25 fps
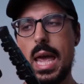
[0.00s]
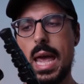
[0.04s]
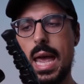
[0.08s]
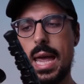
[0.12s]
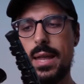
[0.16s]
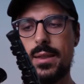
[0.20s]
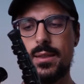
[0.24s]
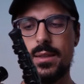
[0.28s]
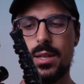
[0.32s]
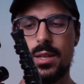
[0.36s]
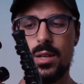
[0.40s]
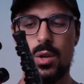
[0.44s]

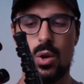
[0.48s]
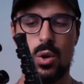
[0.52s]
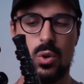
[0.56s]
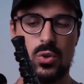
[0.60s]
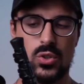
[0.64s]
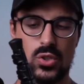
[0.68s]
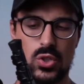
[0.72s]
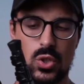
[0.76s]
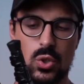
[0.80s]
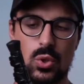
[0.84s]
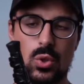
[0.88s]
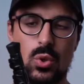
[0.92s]
And then
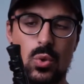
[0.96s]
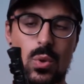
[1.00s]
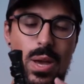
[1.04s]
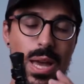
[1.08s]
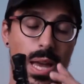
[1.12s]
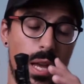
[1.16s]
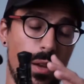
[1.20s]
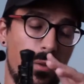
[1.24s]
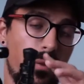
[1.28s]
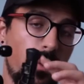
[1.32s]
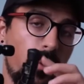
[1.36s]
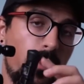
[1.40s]
also you
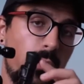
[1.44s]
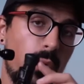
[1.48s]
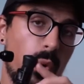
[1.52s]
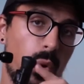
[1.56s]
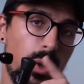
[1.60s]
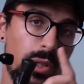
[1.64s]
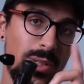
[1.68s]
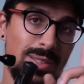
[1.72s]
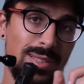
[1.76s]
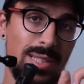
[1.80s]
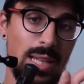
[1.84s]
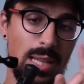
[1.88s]
have, of
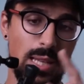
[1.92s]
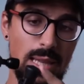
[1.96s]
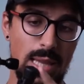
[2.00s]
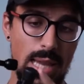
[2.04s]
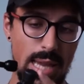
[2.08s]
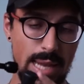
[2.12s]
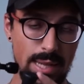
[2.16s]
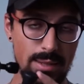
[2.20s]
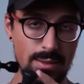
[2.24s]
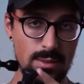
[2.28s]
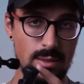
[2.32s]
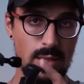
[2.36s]
course, the
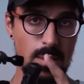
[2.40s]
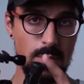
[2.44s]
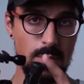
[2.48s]
legs